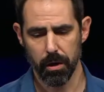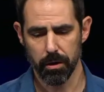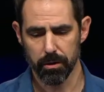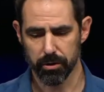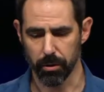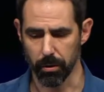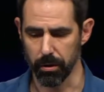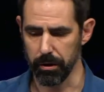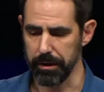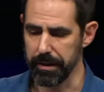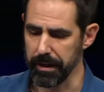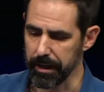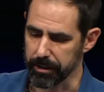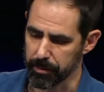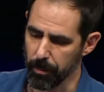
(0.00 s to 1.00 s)
So early the
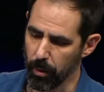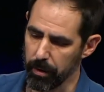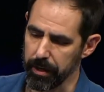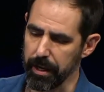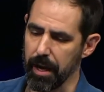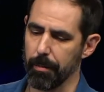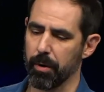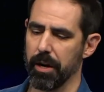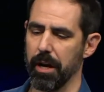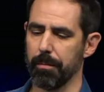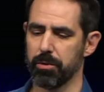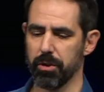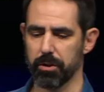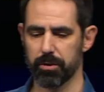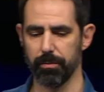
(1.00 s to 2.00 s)
next morning, Abraham
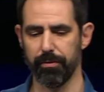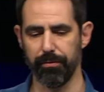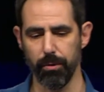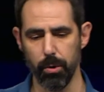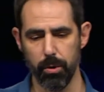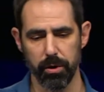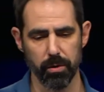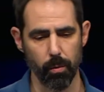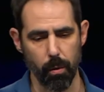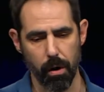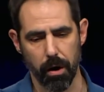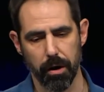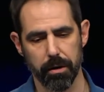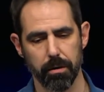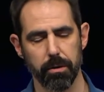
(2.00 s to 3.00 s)
took some food and
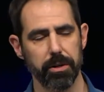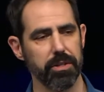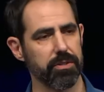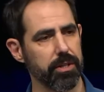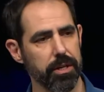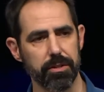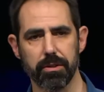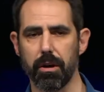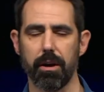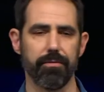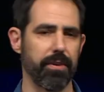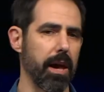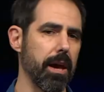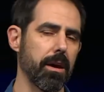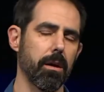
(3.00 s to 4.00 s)
water, and he sends off
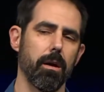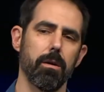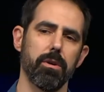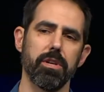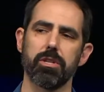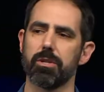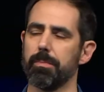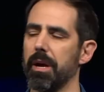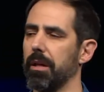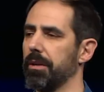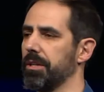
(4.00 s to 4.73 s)
Hagar and Ishmael, and